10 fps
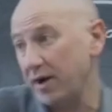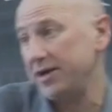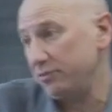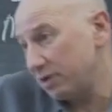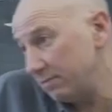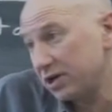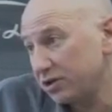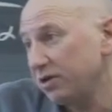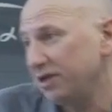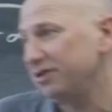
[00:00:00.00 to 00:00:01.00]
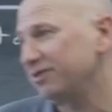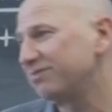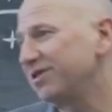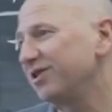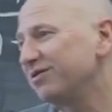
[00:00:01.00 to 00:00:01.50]
you're right. You want to make sure that you're,
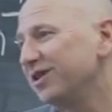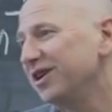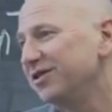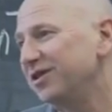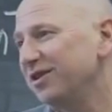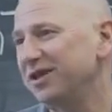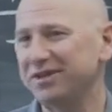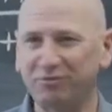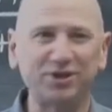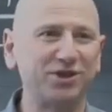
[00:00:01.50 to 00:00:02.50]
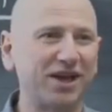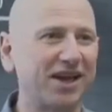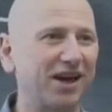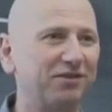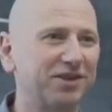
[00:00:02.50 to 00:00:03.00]
you know, th that what you
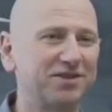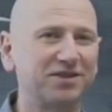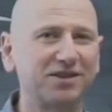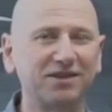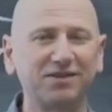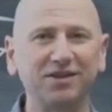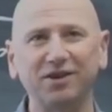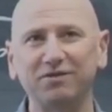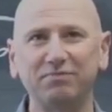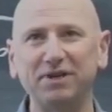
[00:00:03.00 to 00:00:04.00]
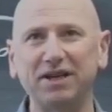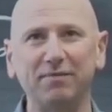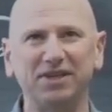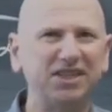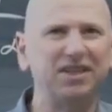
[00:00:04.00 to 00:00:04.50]
get out doesn't, you know,
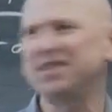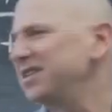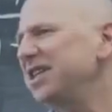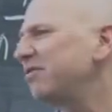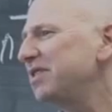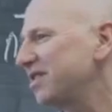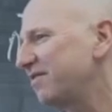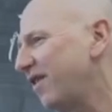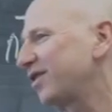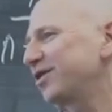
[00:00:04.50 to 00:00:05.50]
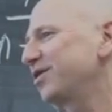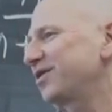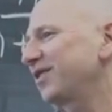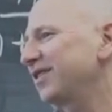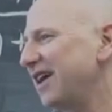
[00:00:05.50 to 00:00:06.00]
become a is a decreasing function or
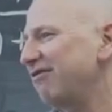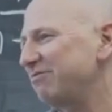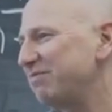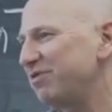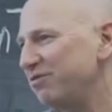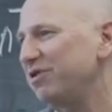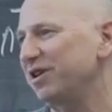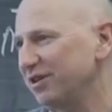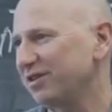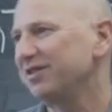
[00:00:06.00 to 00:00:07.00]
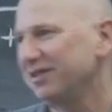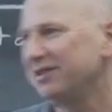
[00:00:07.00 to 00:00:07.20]
something like that would be pretty weird.